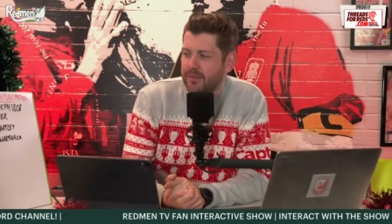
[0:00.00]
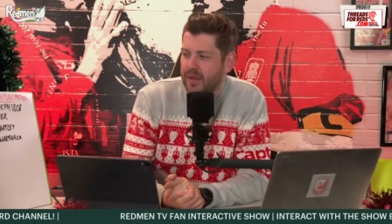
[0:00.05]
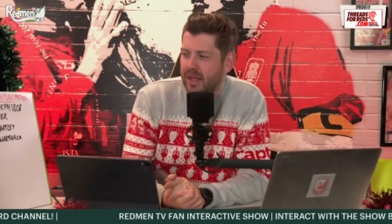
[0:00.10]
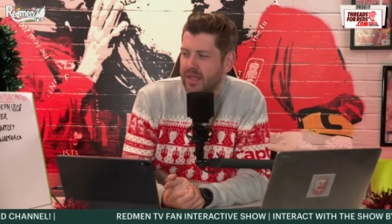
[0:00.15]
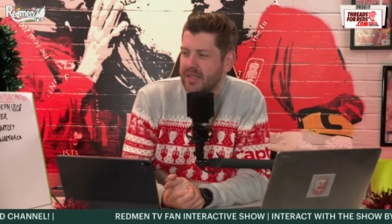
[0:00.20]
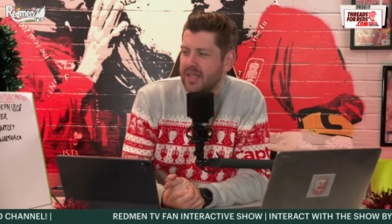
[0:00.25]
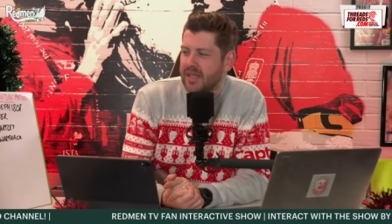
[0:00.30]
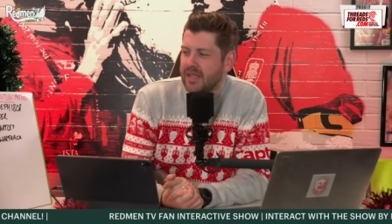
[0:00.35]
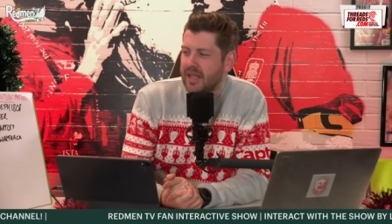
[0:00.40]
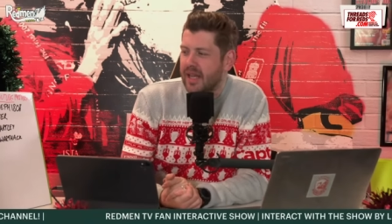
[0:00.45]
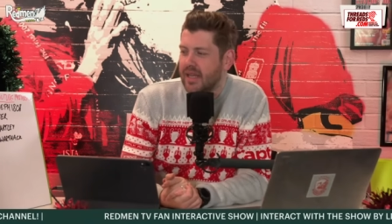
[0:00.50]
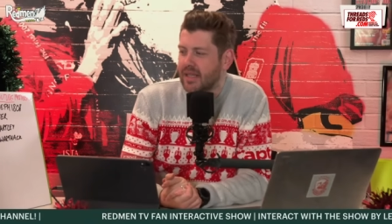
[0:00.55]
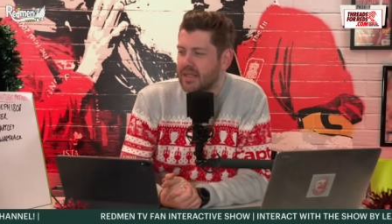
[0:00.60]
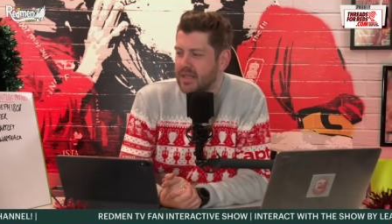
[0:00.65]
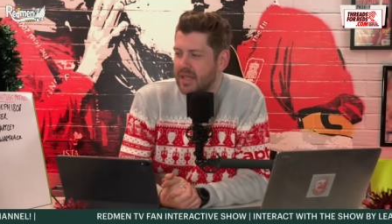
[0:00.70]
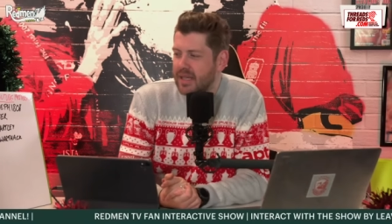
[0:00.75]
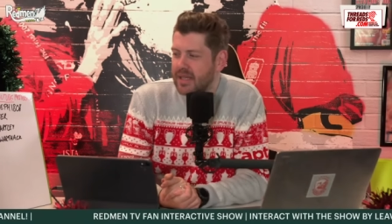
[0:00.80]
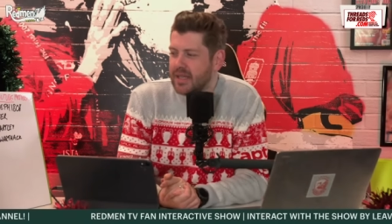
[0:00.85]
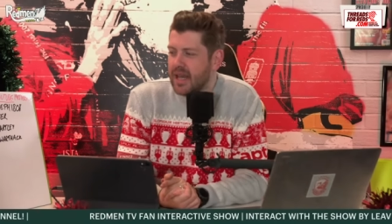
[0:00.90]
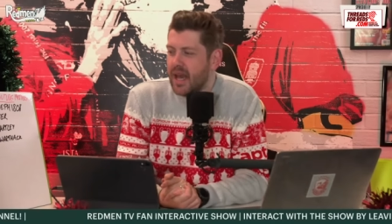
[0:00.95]
I'll take that
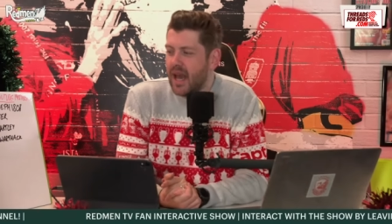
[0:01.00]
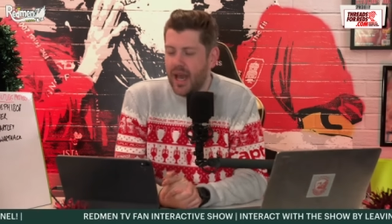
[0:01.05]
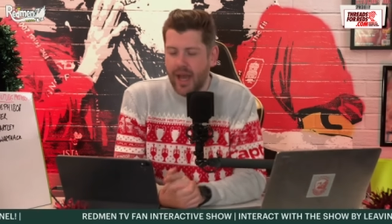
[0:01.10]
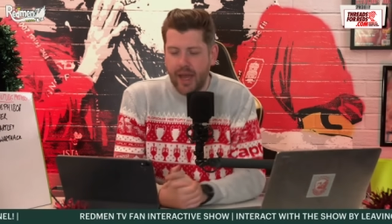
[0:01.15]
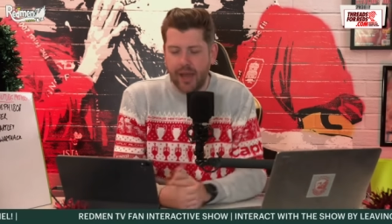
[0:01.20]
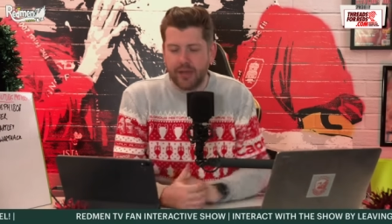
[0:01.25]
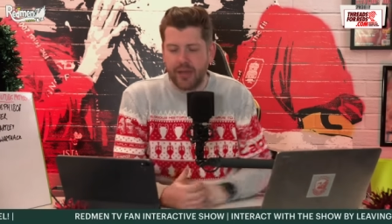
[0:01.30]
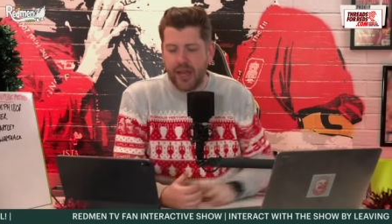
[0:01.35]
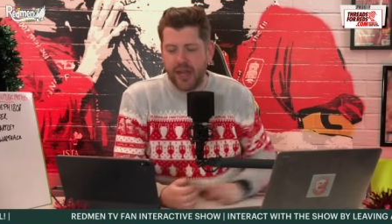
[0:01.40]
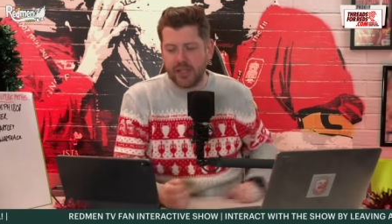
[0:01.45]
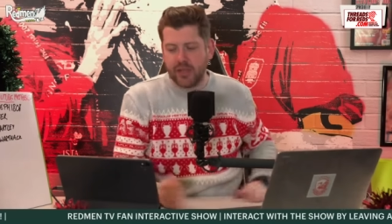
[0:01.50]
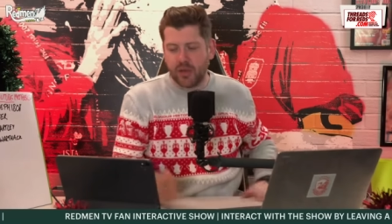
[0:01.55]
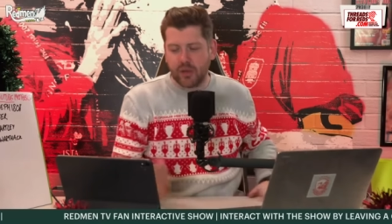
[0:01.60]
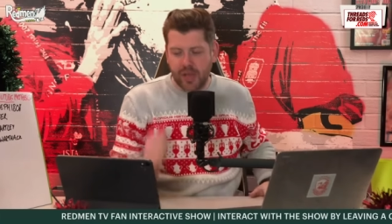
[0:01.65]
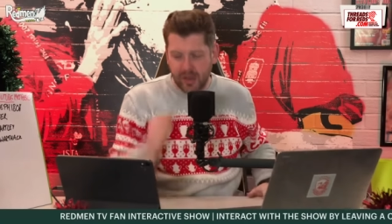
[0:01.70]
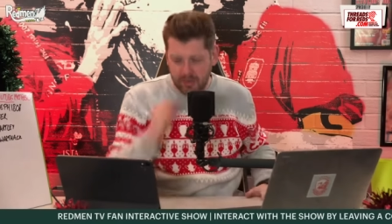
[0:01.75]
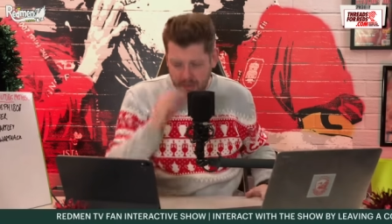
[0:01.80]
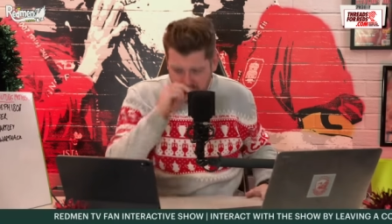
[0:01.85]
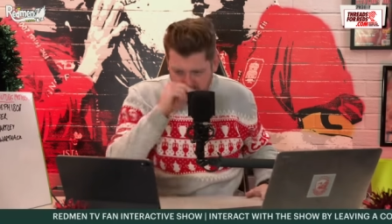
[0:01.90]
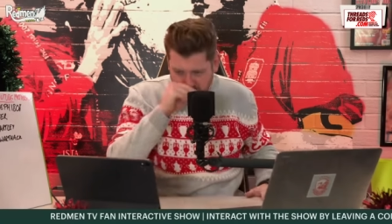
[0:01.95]
indeed. Yeah, Joe,
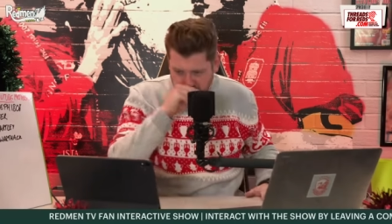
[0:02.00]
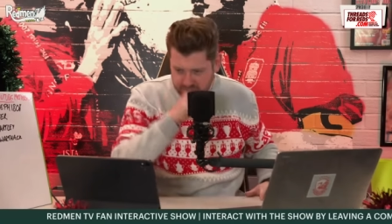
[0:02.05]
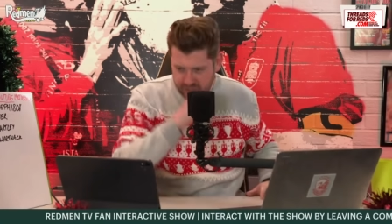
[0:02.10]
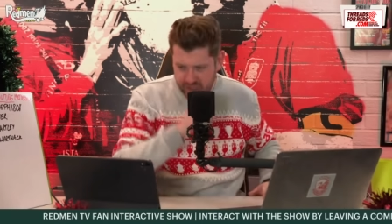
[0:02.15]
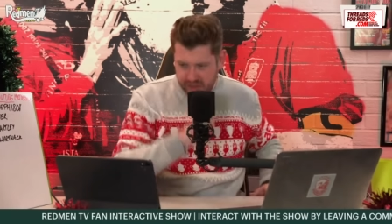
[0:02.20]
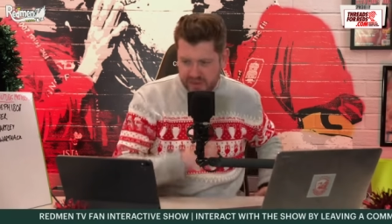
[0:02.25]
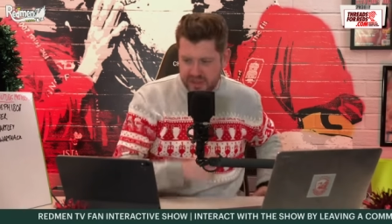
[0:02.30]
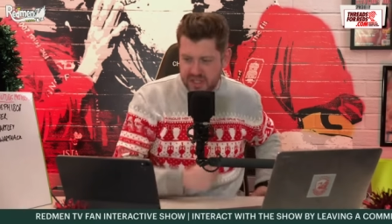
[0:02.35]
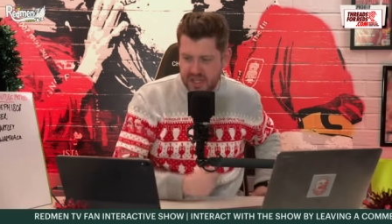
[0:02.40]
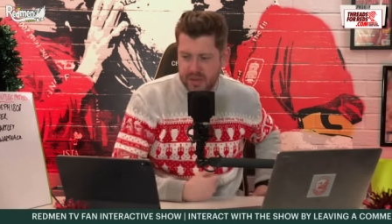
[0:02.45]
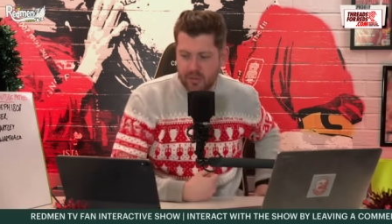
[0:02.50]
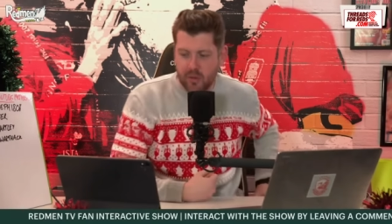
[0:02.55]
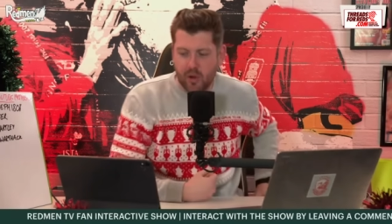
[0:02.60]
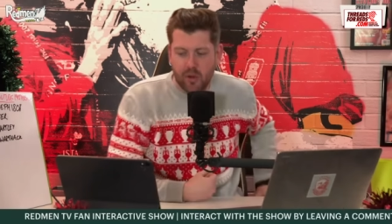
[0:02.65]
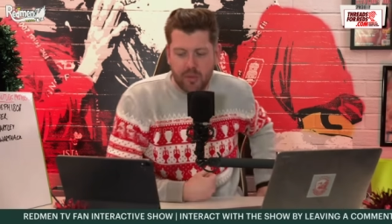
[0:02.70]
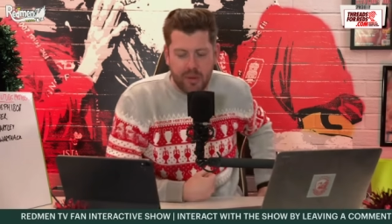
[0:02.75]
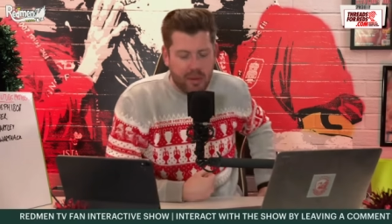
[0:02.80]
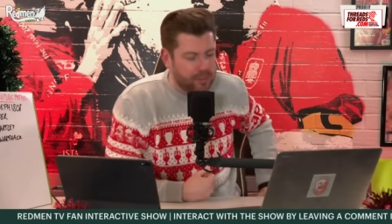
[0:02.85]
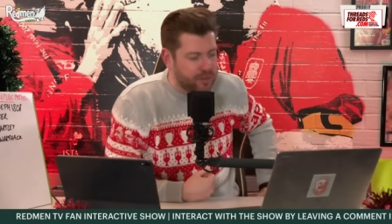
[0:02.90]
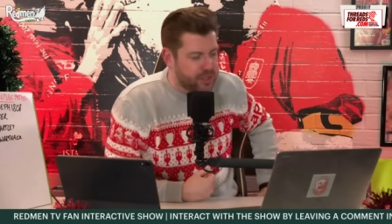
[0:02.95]
keep me posted if there's any
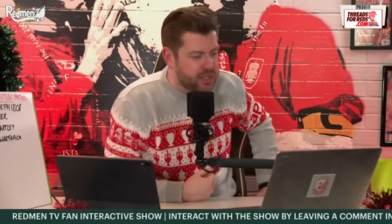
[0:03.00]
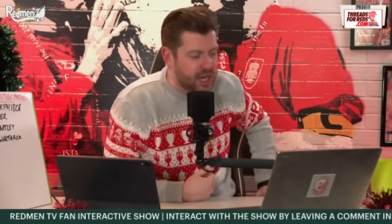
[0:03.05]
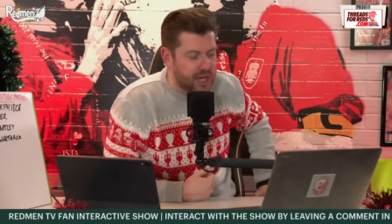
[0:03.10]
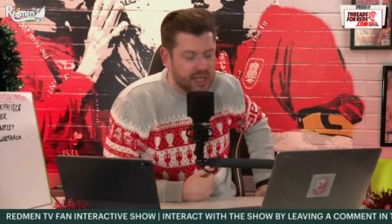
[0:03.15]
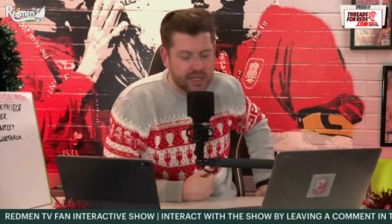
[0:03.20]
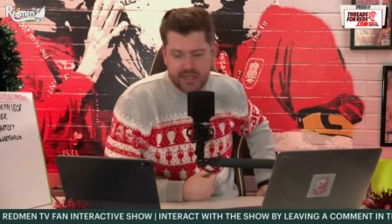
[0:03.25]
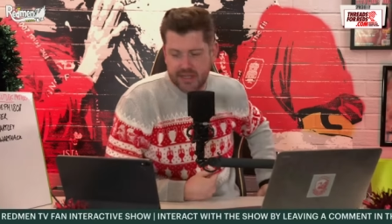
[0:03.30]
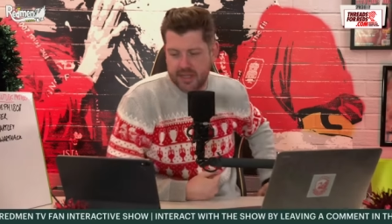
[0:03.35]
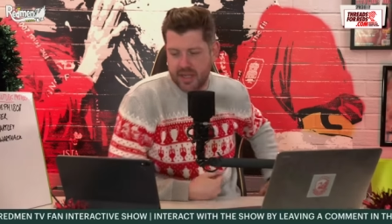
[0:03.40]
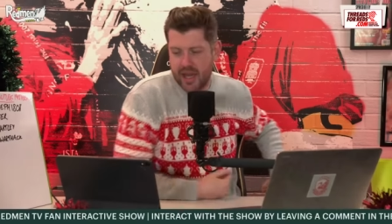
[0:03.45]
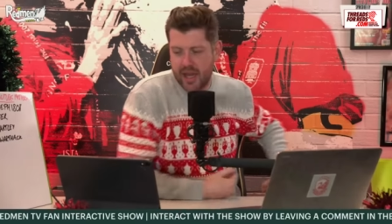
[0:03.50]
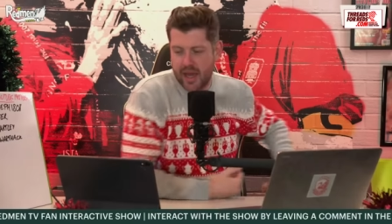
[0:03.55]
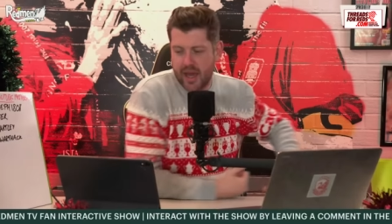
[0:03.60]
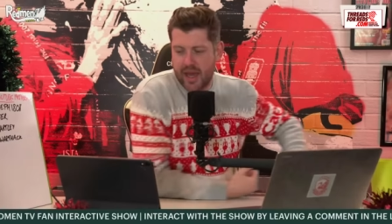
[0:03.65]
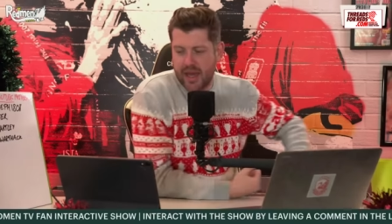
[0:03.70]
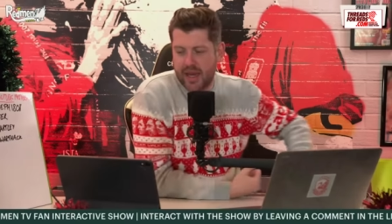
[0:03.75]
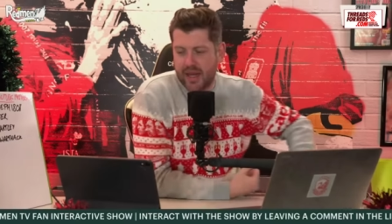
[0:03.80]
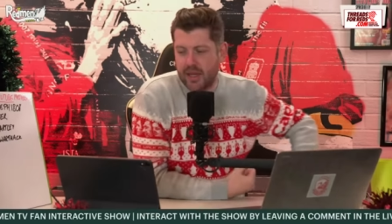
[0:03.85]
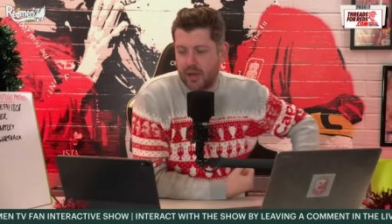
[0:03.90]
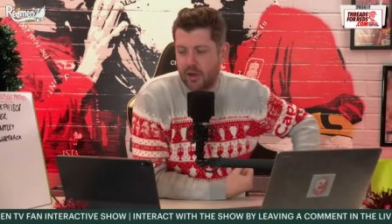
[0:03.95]
more member chats
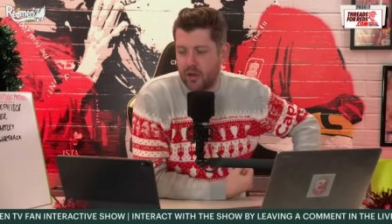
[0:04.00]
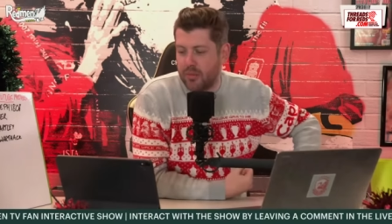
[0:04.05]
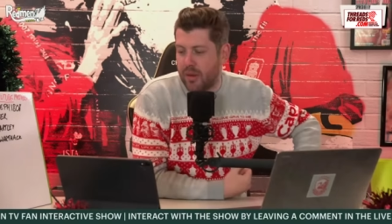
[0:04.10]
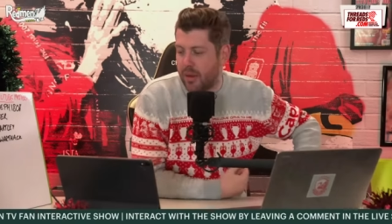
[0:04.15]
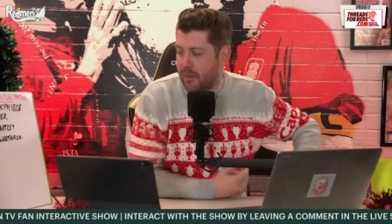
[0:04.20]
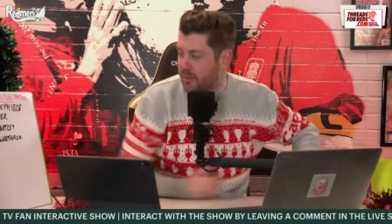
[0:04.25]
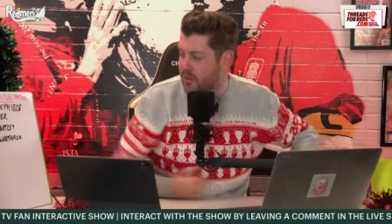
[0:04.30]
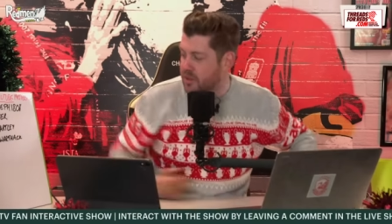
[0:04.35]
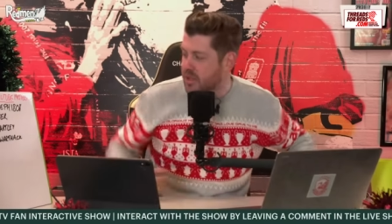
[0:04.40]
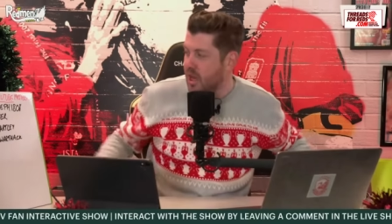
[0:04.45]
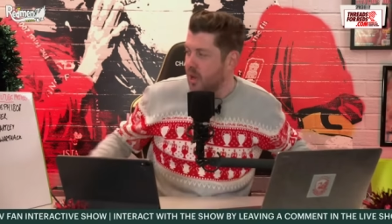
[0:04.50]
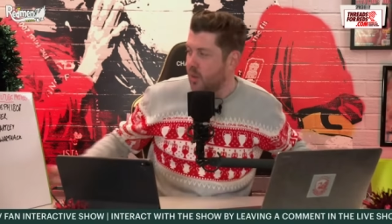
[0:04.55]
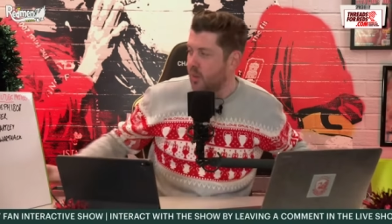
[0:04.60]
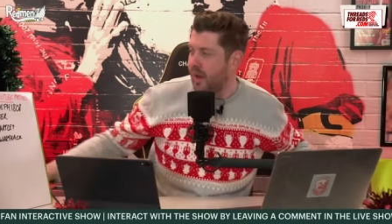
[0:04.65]
and any new members.